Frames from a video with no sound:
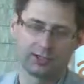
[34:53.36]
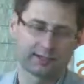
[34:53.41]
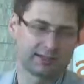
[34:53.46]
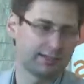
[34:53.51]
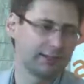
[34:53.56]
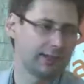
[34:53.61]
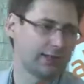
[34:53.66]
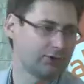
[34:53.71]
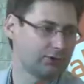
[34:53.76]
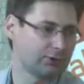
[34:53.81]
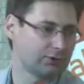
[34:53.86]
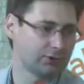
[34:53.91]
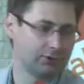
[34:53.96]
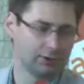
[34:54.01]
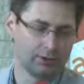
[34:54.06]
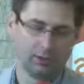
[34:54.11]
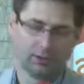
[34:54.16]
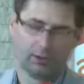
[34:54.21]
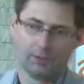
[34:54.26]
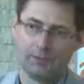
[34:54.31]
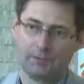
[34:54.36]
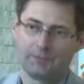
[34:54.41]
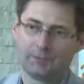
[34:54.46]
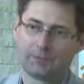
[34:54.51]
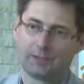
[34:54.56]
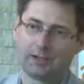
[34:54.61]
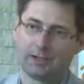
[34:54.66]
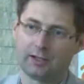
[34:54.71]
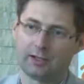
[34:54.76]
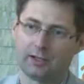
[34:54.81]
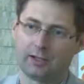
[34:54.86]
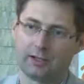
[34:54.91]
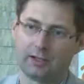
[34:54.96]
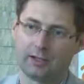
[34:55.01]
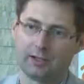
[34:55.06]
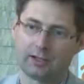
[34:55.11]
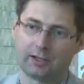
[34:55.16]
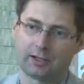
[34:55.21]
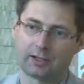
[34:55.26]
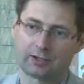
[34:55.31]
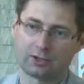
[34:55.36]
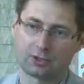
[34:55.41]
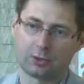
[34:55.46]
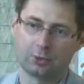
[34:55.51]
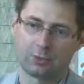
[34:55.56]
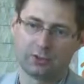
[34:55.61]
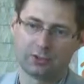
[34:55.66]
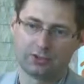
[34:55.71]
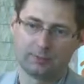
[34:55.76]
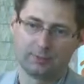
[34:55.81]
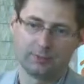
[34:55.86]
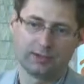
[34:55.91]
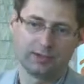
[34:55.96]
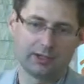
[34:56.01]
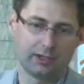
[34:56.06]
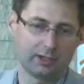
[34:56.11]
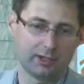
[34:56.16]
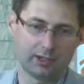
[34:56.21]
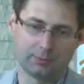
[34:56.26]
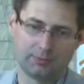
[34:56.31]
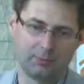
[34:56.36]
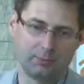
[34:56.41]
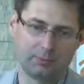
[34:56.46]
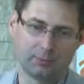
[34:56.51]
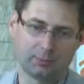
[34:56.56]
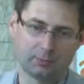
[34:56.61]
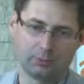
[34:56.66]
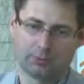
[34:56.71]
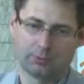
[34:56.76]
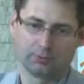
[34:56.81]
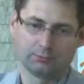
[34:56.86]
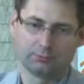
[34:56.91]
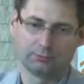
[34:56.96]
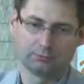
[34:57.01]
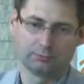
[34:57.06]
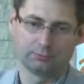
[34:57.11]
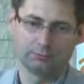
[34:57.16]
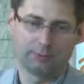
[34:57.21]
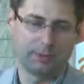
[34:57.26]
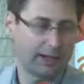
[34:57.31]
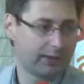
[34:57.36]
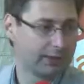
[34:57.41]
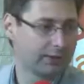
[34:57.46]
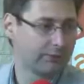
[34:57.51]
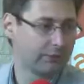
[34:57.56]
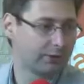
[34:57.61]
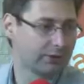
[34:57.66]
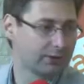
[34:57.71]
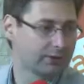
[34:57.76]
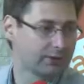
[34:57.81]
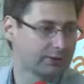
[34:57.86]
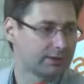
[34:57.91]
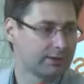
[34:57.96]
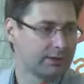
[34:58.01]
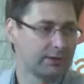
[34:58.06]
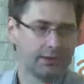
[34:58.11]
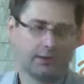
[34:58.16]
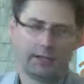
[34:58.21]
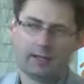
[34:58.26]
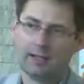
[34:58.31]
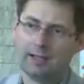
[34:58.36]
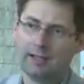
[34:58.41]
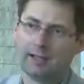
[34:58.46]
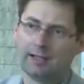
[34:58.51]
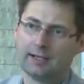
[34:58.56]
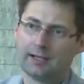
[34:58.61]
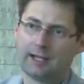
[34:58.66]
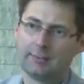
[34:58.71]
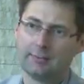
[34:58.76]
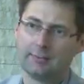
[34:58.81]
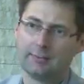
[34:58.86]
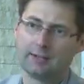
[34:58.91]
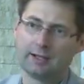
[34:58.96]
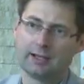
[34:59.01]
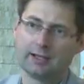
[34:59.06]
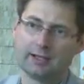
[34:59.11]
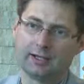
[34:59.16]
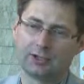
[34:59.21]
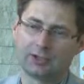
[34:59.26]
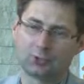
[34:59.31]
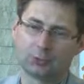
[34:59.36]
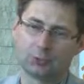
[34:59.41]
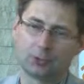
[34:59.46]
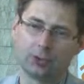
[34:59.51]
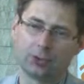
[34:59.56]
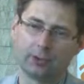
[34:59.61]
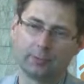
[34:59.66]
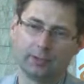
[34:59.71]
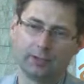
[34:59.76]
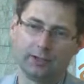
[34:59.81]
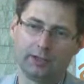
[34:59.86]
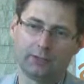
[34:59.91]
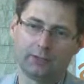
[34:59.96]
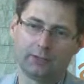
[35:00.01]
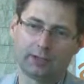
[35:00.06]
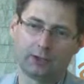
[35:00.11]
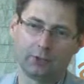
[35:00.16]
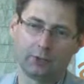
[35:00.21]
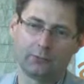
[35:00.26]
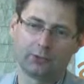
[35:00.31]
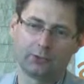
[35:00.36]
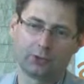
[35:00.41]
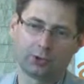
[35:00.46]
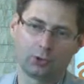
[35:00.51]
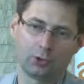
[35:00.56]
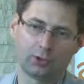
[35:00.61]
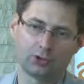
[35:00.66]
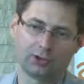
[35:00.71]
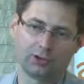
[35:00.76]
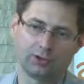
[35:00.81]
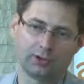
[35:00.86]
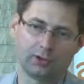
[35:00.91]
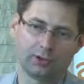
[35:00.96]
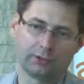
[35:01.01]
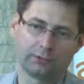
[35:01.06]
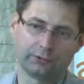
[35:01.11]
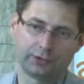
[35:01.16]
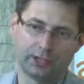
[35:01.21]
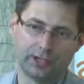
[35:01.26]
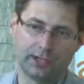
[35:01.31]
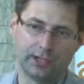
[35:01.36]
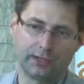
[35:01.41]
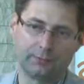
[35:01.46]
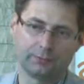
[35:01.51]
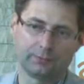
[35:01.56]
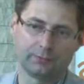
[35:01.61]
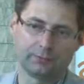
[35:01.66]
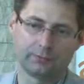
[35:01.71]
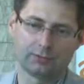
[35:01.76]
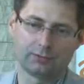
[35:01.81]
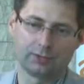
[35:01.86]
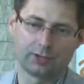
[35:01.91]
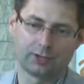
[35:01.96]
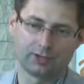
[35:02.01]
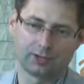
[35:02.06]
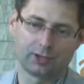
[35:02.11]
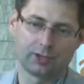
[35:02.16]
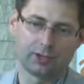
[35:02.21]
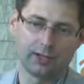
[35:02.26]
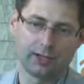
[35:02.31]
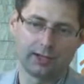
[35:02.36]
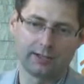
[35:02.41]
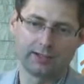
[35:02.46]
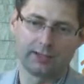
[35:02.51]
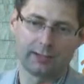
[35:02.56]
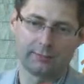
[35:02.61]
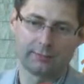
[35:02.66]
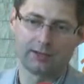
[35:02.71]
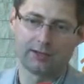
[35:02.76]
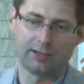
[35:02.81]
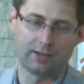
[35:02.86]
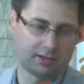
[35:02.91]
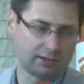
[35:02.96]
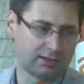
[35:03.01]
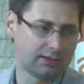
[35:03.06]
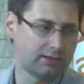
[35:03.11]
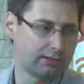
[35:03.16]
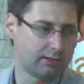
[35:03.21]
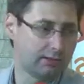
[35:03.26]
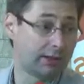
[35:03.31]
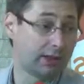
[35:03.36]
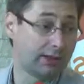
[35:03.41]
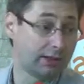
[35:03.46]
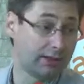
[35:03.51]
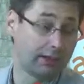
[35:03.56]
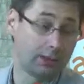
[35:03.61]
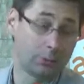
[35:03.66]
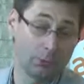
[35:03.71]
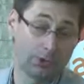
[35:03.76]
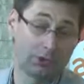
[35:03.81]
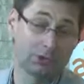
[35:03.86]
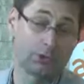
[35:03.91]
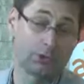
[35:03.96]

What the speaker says: the selection, has always been there, and people were paying for this. And I strongly believe that over the course of time, it's going to end up that they will